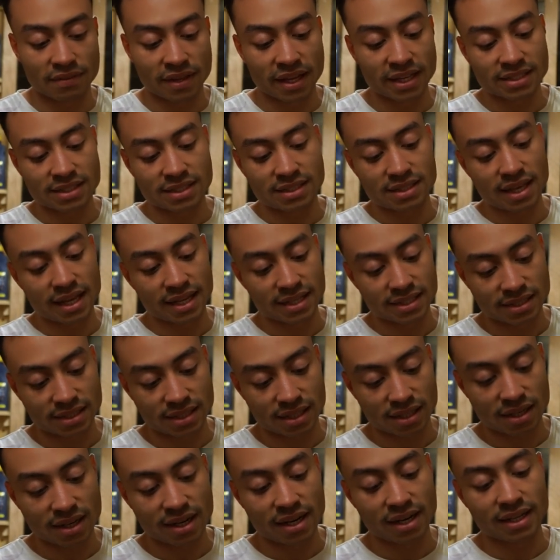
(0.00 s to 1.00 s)
There's
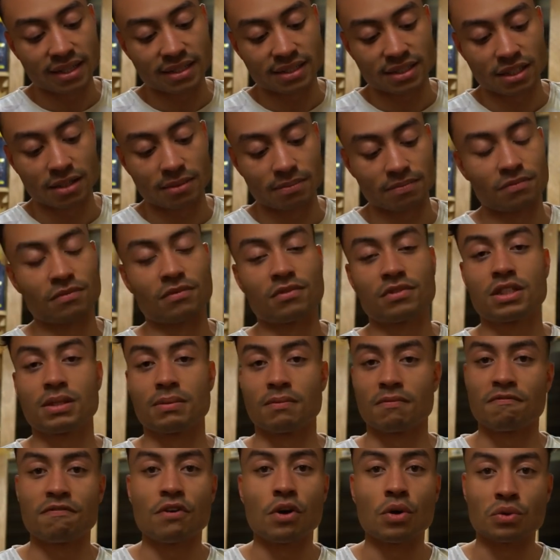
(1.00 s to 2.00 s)
clearly some
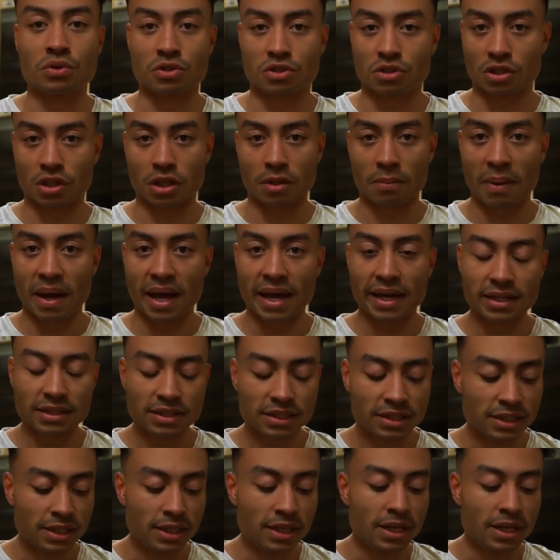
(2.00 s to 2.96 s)
faults to the paint,